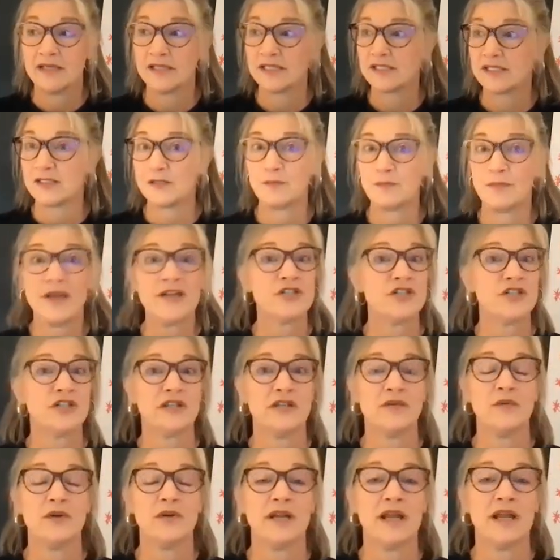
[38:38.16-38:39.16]

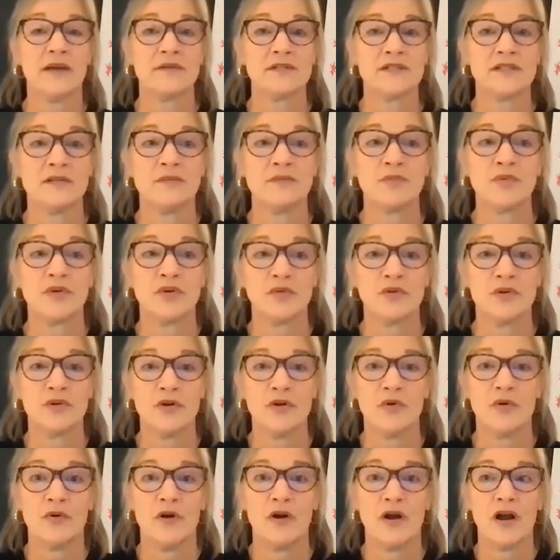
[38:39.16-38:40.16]
especially when I was in
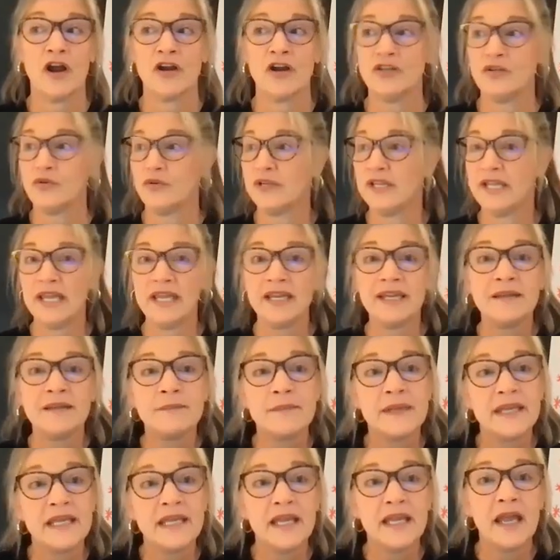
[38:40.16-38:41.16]
Peru. Are you
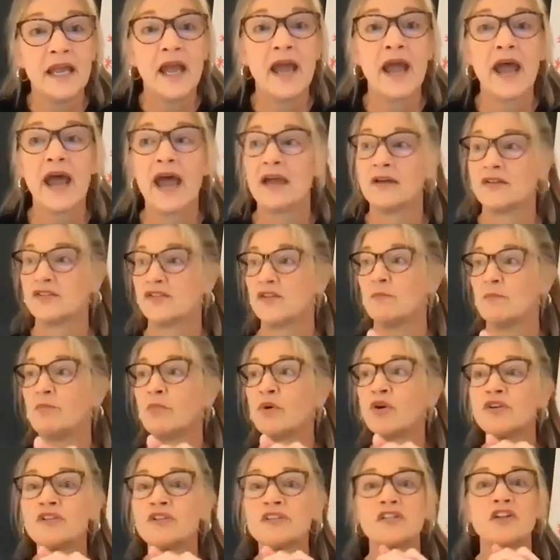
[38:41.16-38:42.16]
kidding me? I was
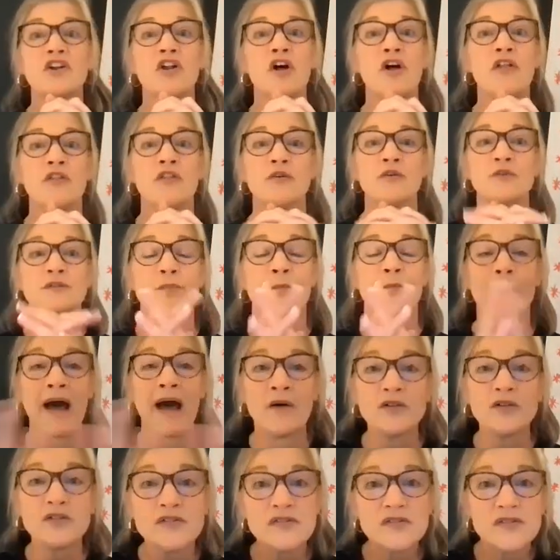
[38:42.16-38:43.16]
immersed in all those
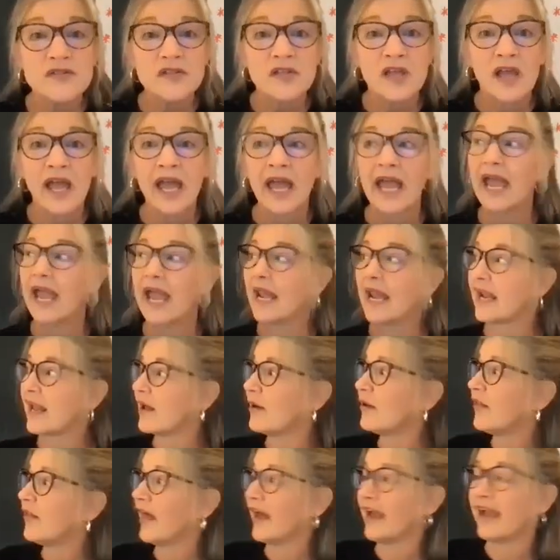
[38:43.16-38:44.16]
mountains.
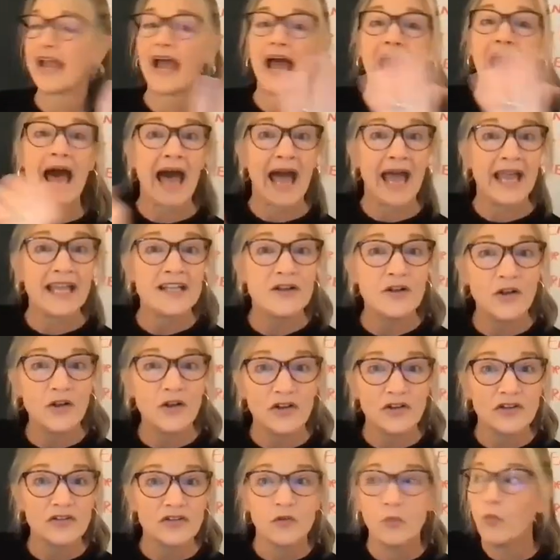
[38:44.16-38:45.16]
And I'm like, I
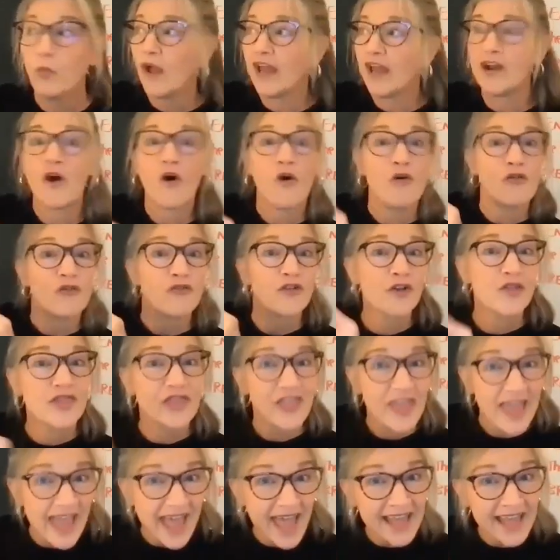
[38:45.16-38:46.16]
went over
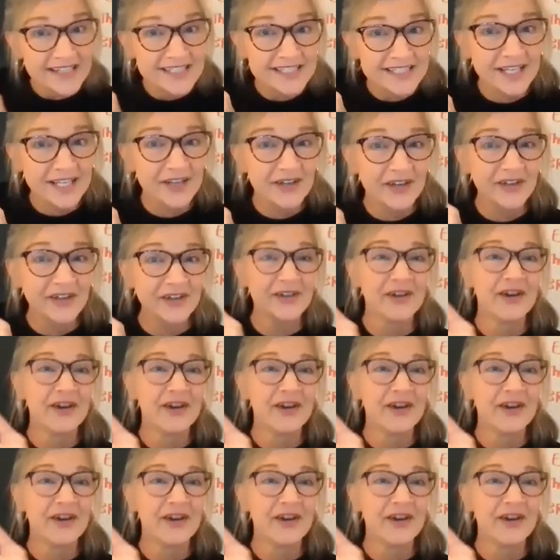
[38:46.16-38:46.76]
that.